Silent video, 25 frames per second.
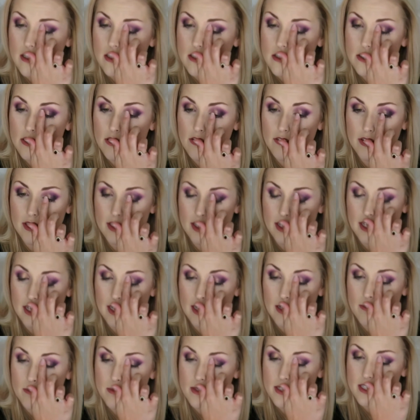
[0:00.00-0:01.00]
So it really
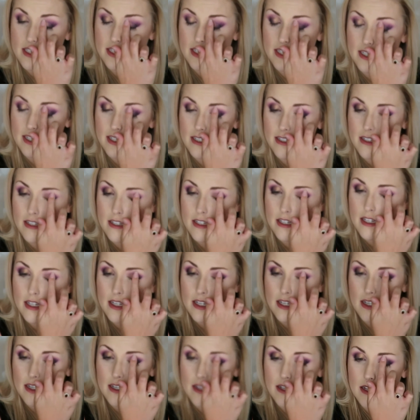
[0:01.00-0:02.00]
helps to
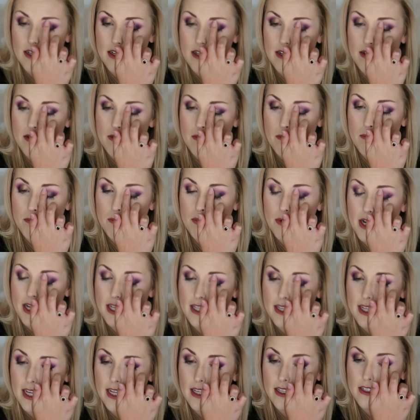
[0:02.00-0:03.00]

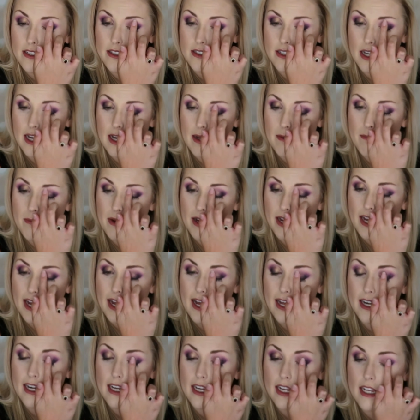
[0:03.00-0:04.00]
break that look up by
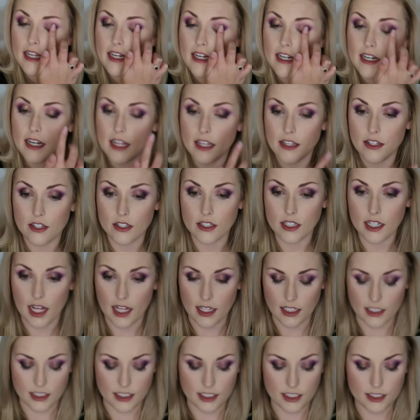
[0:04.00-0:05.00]
adding in another
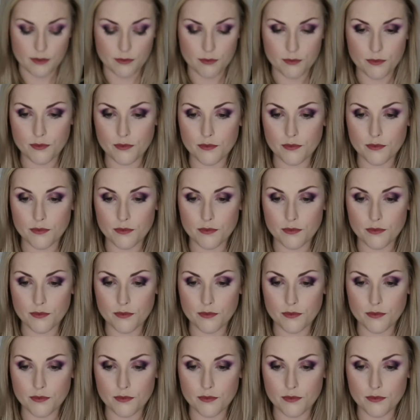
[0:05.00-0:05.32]
color.